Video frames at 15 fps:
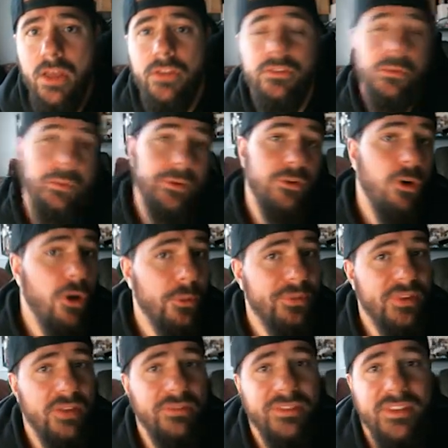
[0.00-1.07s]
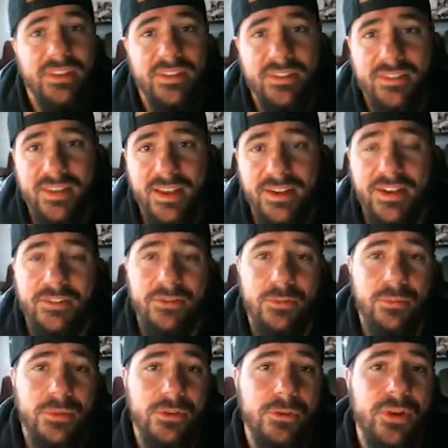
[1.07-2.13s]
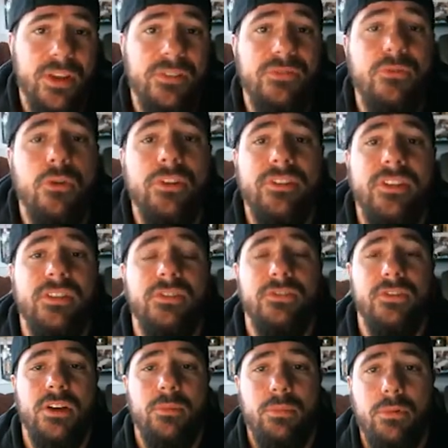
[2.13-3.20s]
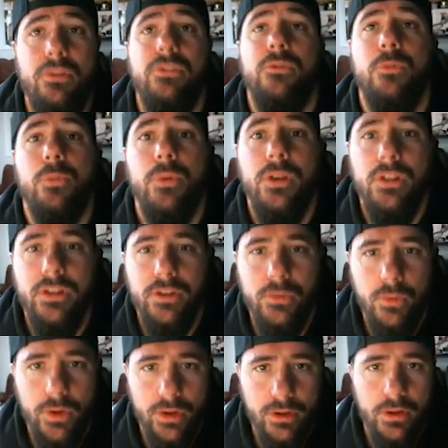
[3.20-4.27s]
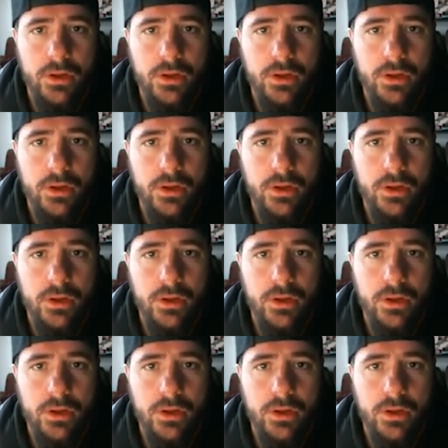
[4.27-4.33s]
So we go up 17 to 10 after. So that's 14 straight points really quick.